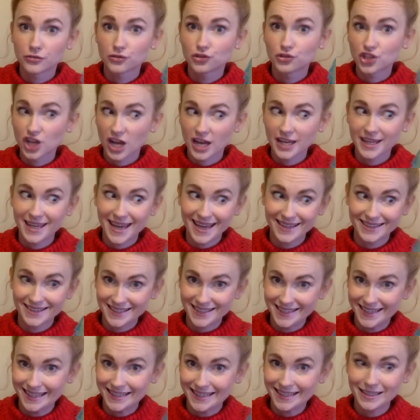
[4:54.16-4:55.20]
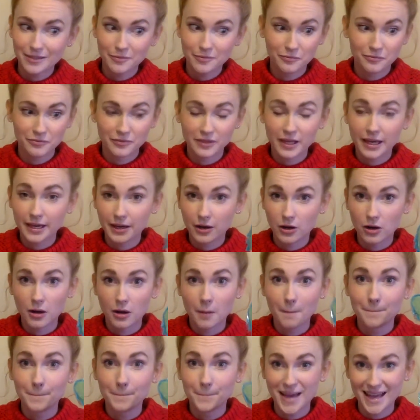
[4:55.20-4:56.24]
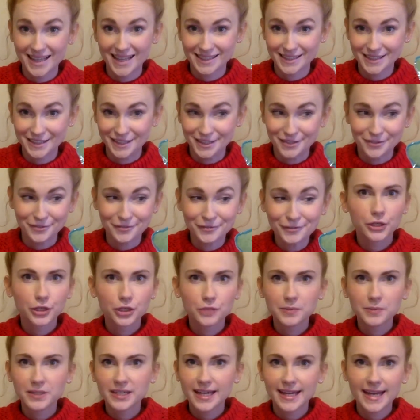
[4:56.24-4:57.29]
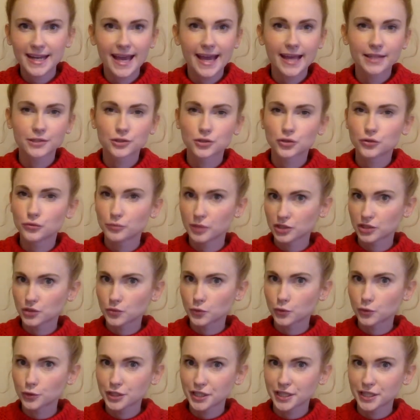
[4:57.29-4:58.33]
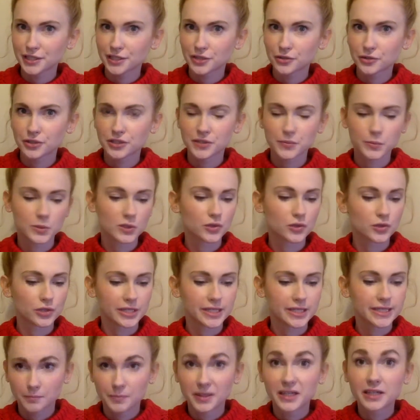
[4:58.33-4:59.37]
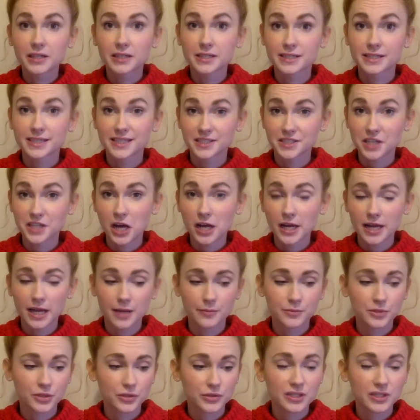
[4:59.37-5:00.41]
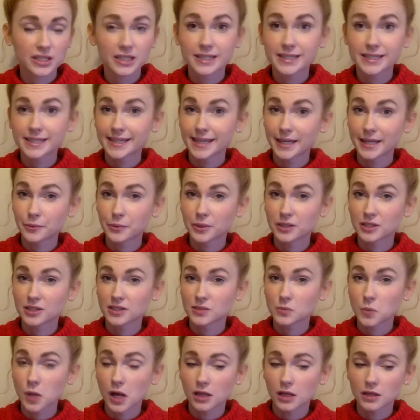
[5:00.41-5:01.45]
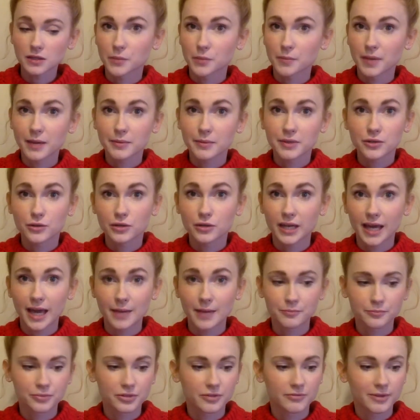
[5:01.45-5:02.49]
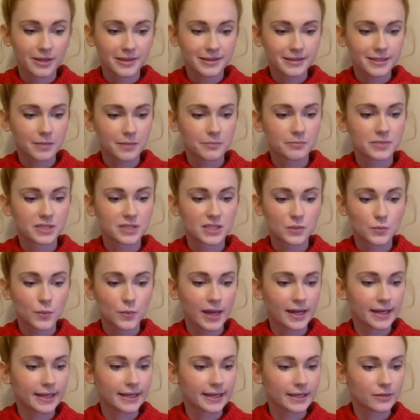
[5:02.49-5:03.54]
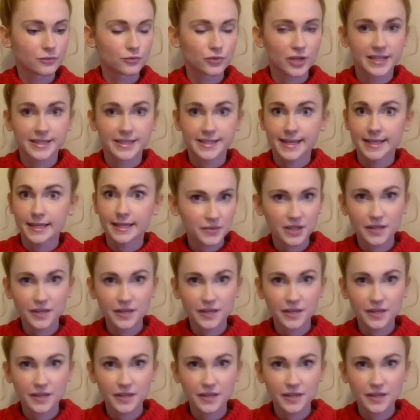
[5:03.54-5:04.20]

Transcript: gigantic. They are massive. Could be that I had too much water in the Christmas trees because the dye I'm using is liquid as well. So maybe you can prevent them swelling and raising